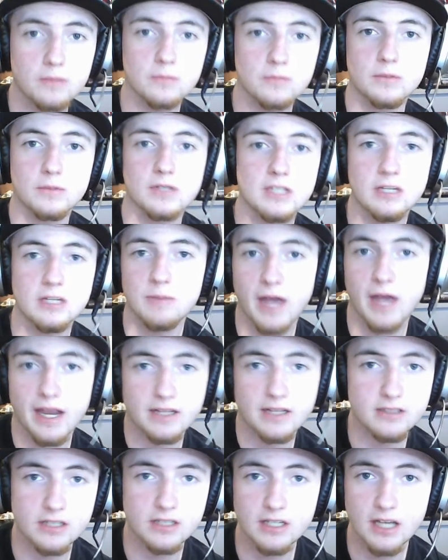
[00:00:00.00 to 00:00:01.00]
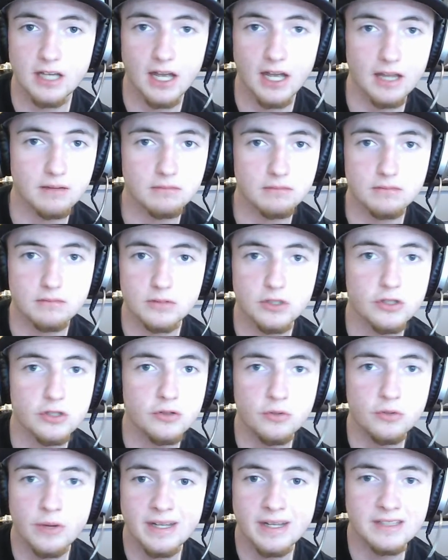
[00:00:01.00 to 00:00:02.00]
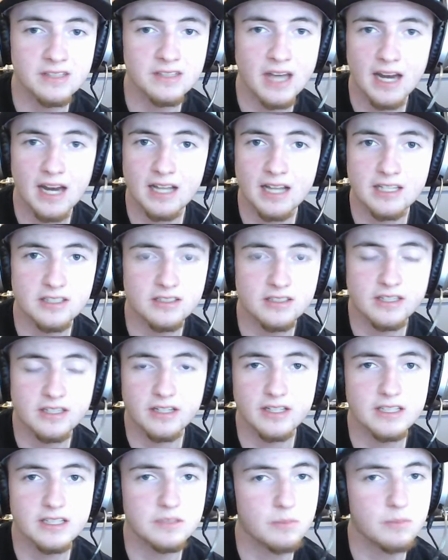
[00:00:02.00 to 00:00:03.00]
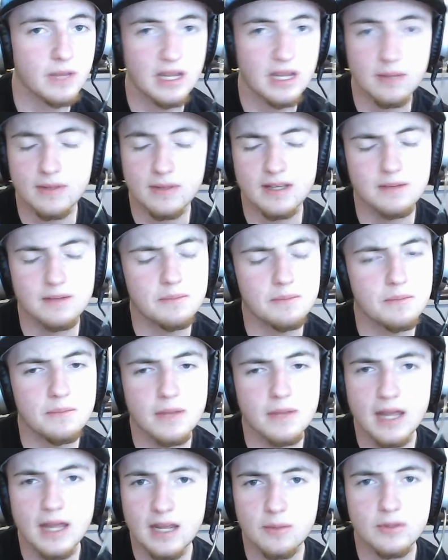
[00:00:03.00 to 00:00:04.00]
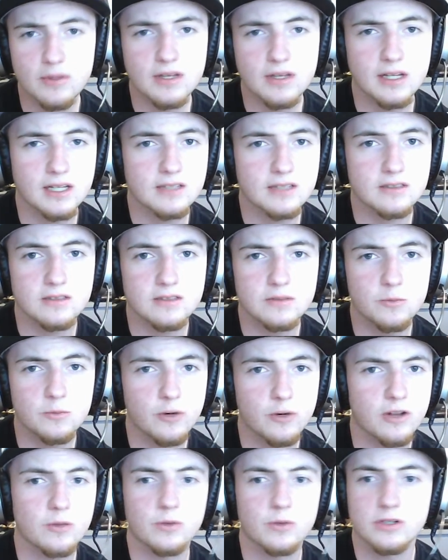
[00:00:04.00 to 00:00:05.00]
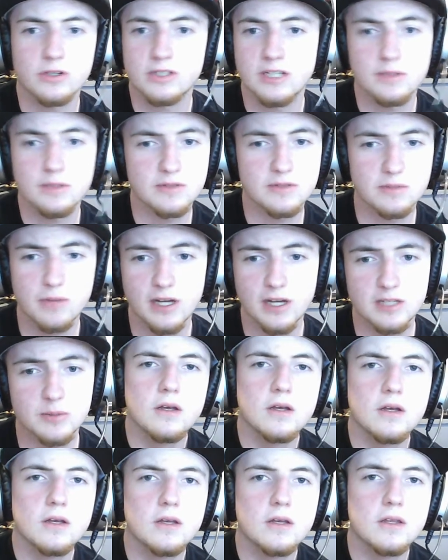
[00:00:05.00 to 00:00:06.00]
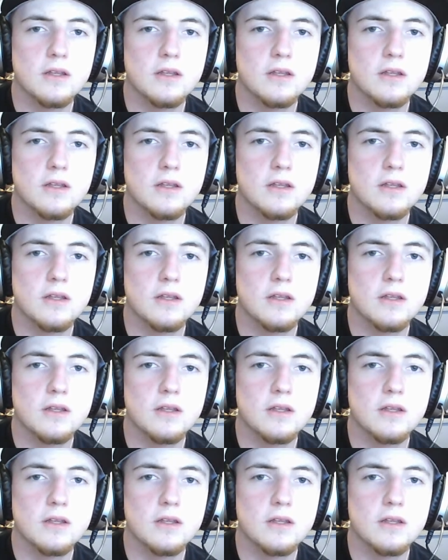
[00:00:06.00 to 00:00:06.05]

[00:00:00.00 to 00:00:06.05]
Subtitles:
D-backs can get 2 wins out of this series, maybe against one of the worst teams in baseball.